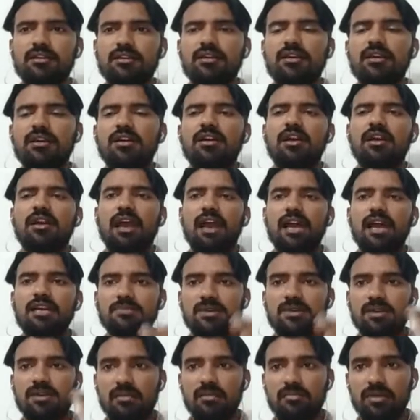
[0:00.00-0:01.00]
has
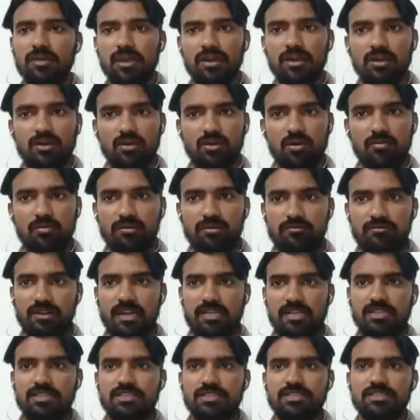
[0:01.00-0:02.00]
become a global
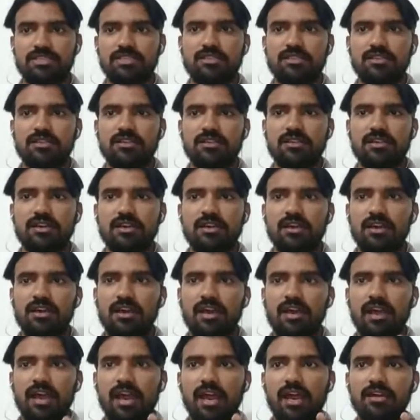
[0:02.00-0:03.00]
village.
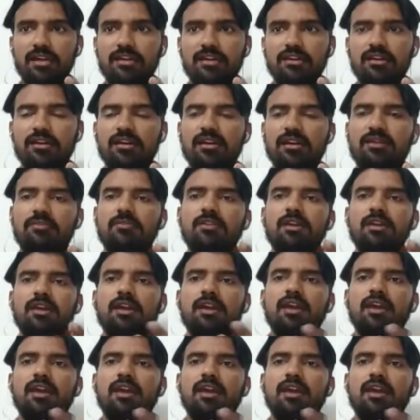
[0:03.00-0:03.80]
And a